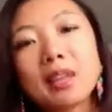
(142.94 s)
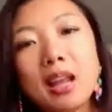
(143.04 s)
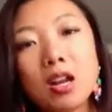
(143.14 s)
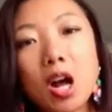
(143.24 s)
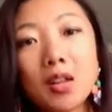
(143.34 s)

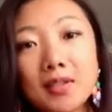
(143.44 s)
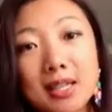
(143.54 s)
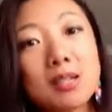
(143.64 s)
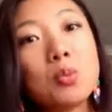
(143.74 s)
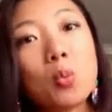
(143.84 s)
and all of a
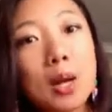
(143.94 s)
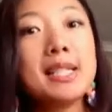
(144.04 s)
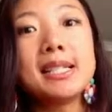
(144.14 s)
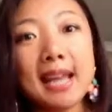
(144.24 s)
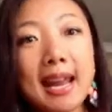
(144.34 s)
sudden one
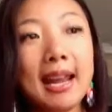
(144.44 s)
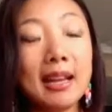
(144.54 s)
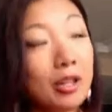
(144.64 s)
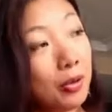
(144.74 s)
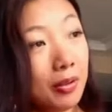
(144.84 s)
day
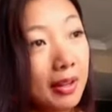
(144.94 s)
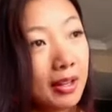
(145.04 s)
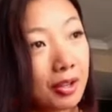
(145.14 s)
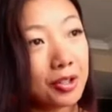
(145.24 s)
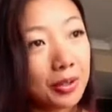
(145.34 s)
you think
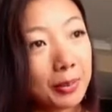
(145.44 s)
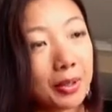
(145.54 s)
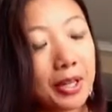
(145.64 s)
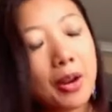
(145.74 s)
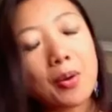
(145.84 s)
you're doing
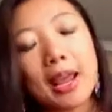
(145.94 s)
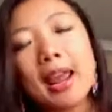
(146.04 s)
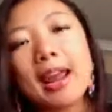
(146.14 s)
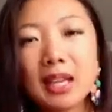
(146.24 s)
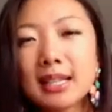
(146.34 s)
pretty
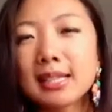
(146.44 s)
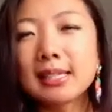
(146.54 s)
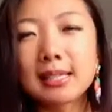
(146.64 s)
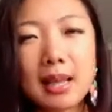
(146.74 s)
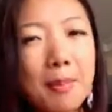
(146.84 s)
okay.
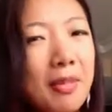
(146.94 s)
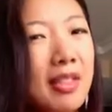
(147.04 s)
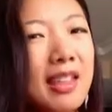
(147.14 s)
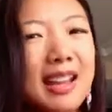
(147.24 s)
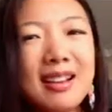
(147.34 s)

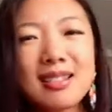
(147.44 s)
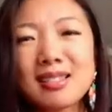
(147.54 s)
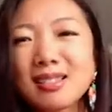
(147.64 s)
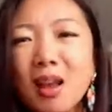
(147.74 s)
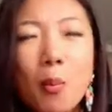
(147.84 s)
Something,
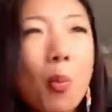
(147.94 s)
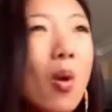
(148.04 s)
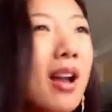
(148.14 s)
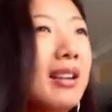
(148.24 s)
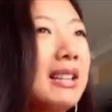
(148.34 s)

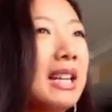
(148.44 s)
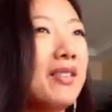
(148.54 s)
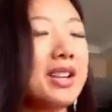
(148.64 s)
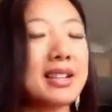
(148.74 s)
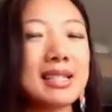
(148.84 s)
someone,
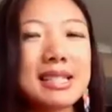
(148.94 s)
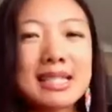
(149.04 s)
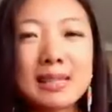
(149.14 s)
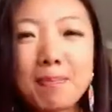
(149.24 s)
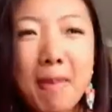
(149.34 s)
even a
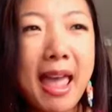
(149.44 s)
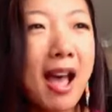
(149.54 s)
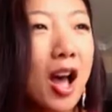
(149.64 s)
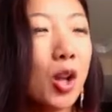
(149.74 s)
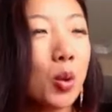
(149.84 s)

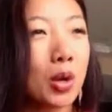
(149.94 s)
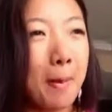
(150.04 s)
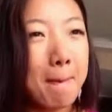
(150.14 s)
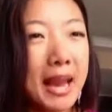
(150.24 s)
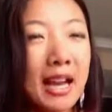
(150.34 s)
smell or
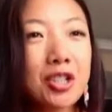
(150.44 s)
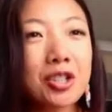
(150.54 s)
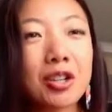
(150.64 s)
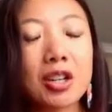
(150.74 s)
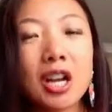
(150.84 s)
a
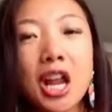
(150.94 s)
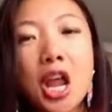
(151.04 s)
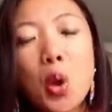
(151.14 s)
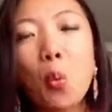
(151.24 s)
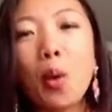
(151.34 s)
picture
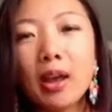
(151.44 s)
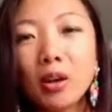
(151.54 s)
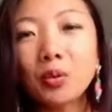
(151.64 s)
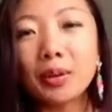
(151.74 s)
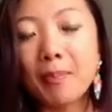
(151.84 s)
will
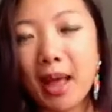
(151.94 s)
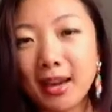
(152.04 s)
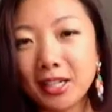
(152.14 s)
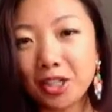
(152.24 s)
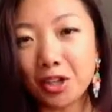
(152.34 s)

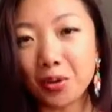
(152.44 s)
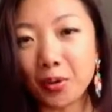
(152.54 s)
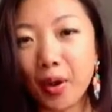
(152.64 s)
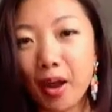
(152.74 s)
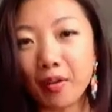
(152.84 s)
remind
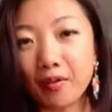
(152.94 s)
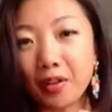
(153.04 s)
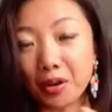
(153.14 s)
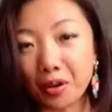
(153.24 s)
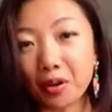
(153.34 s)
you of the
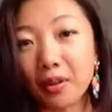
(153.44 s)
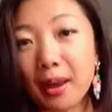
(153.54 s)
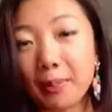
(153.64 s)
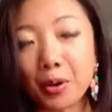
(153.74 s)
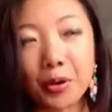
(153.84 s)
girl
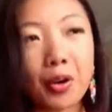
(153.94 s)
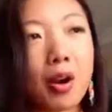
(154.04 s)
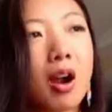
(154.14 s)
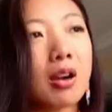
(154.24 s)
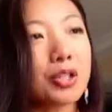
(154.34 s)
that broke your
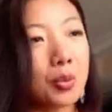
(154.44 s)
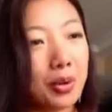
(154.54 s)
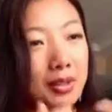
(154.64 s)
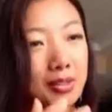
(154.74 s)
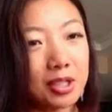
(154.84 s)
heart or
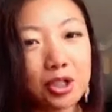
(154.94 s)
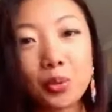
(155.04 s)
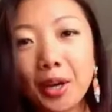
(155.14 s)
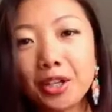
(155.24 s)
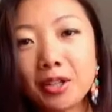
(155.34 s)
the
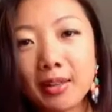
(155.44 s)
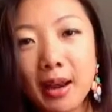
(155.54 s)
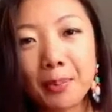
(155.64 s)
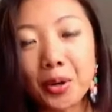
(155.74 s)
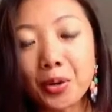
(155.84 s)
situation
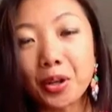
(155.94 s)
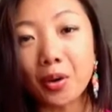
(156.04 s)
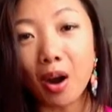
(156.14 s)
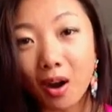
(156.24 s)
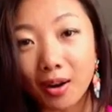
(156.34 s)
that broke your
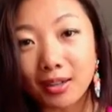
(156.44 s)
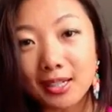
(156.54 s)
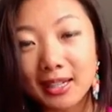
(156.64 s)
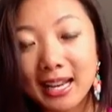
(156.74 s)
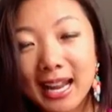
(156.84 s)
heart,
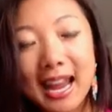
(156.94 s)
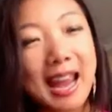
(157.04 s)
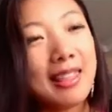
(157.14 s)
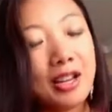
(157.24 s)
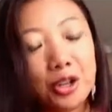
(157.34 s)

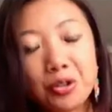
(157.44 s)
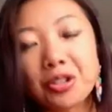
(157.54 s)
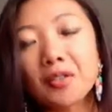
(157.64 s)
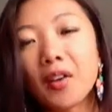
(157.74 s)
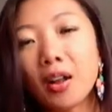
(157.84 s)
and then you
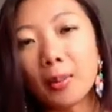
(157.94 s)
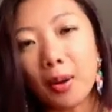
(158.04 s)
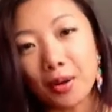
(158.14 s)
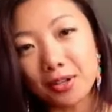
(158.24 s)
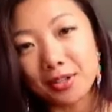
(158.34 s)
just fall
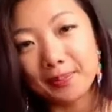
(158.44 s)
apart